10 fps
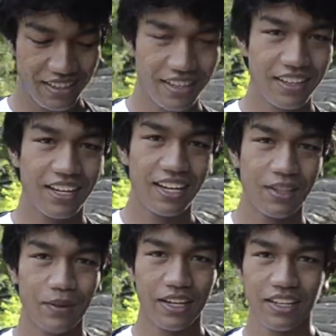people.
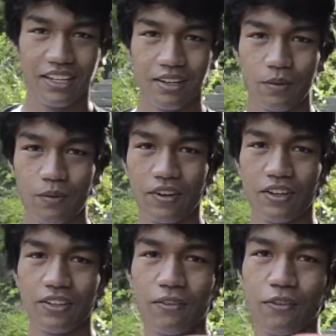Anyway, we
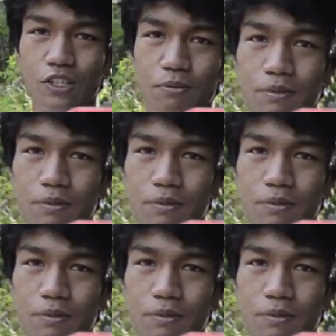found our first